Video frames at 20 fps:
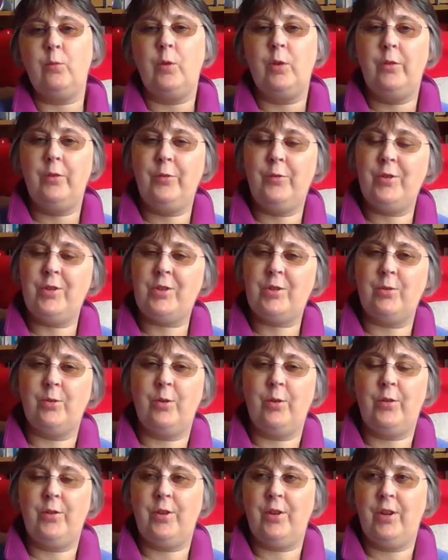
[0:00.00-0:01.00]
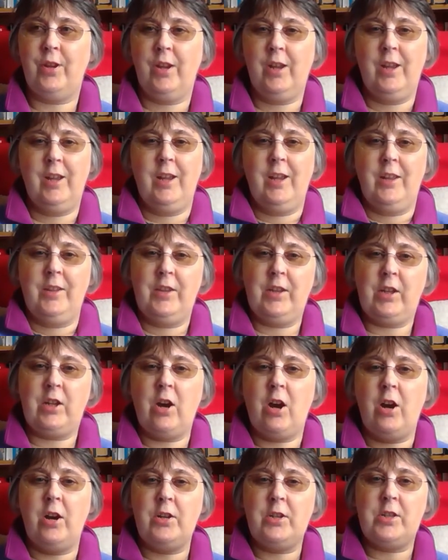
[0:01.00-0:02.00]
Will they restore the
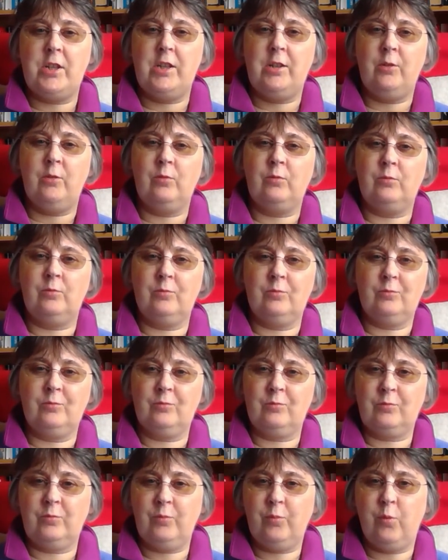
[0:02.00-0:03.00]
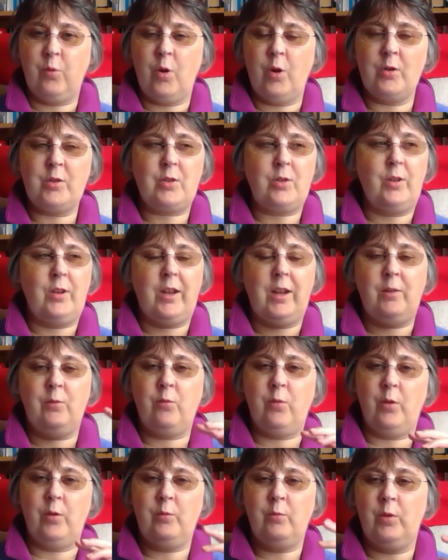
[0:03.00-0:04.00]
garden? What's going to happen?
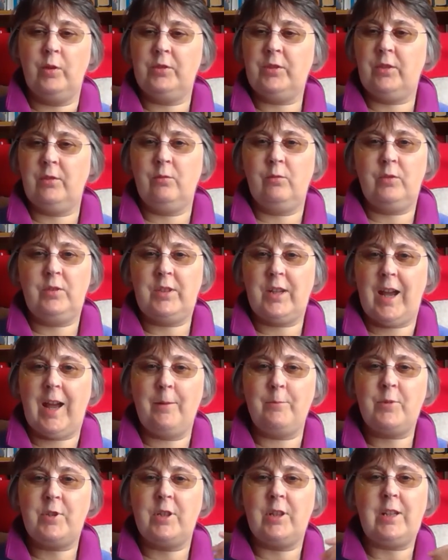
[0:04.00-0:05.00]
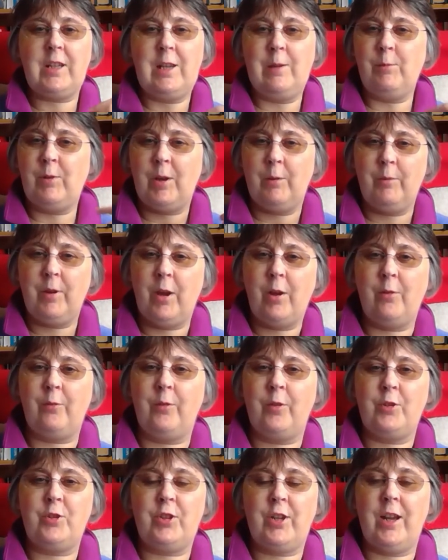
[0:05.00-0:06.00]
Will Tamsin keep coming out of
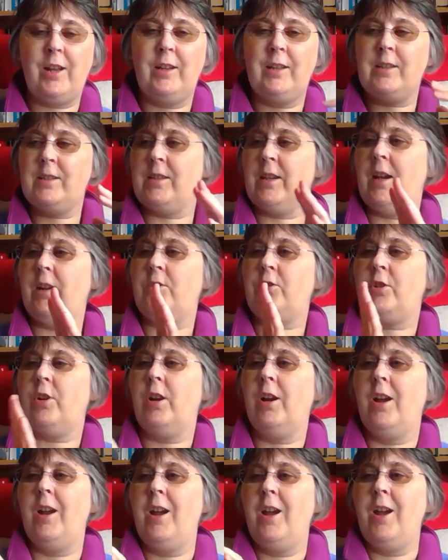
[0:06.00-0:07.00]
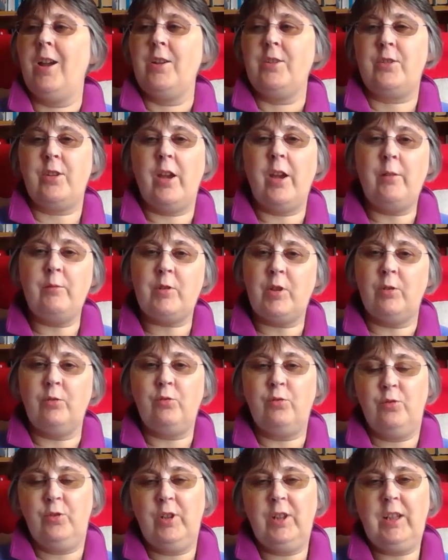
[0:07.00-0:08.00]
her shell, etc.? So it was a
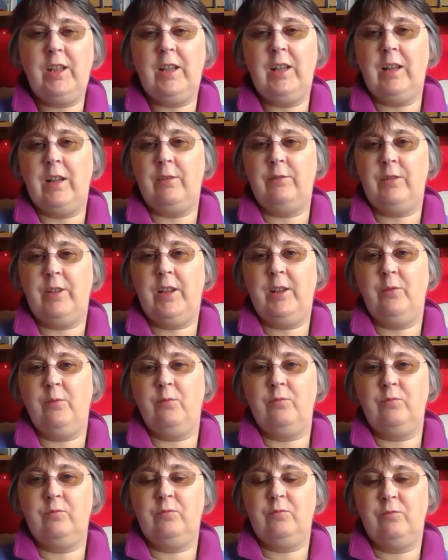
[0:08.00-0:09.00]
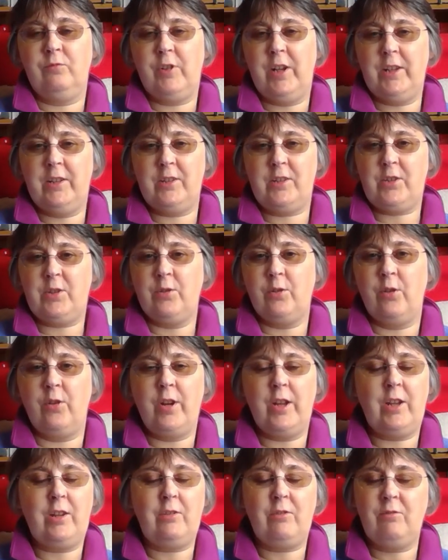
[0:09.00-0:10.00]
really lovely written
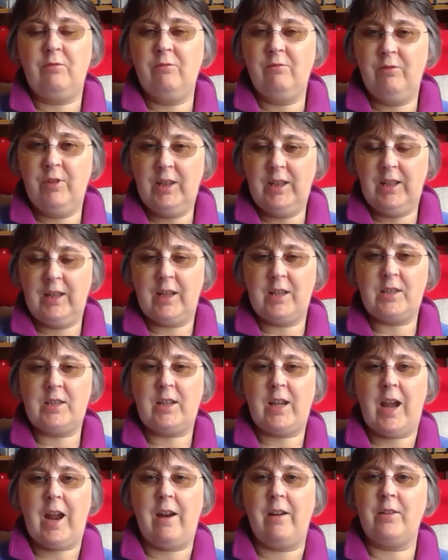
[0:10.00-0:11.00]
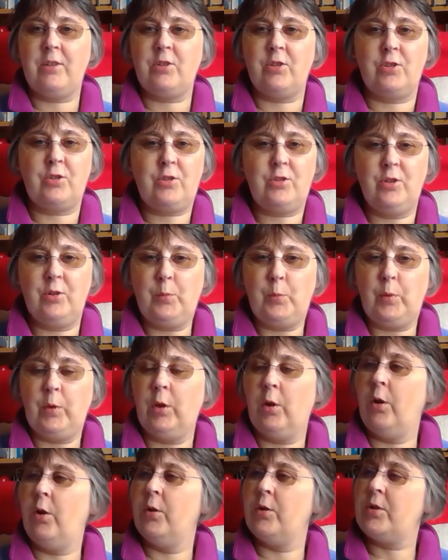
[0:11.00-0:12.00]
story, really nice characters, good
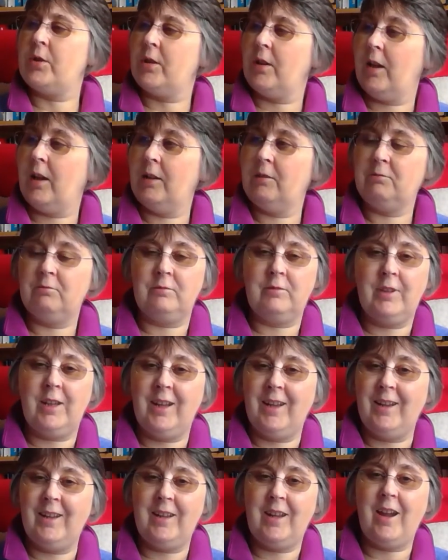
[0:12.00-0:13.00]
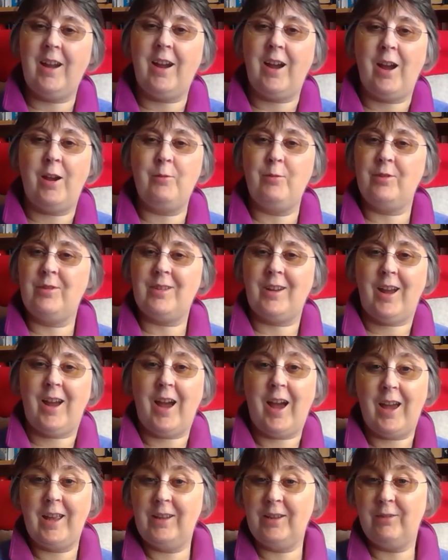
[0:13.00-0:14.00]
plot, and yeah, I would
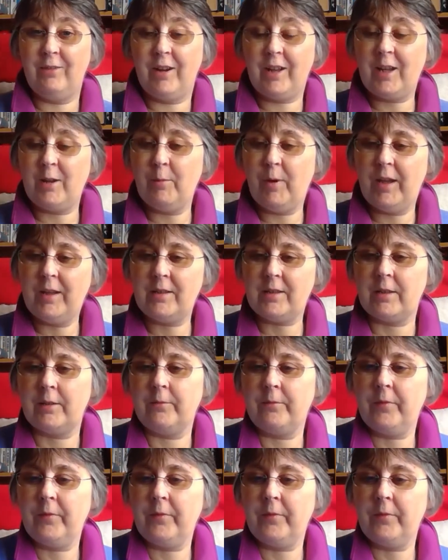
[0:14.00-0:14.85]
highly recommend it.